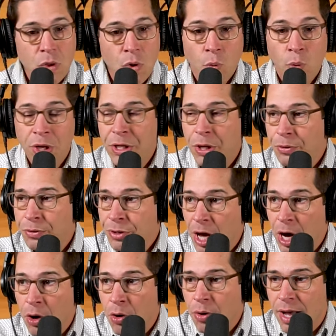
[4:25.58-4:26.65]
We don't
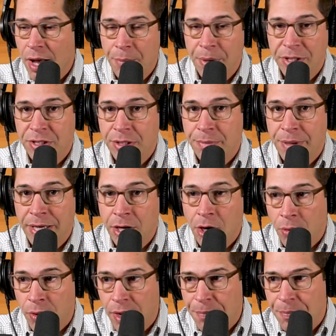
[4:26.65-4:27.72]
know how much it may
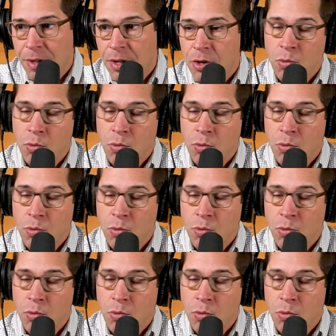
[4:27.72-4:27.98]
go up.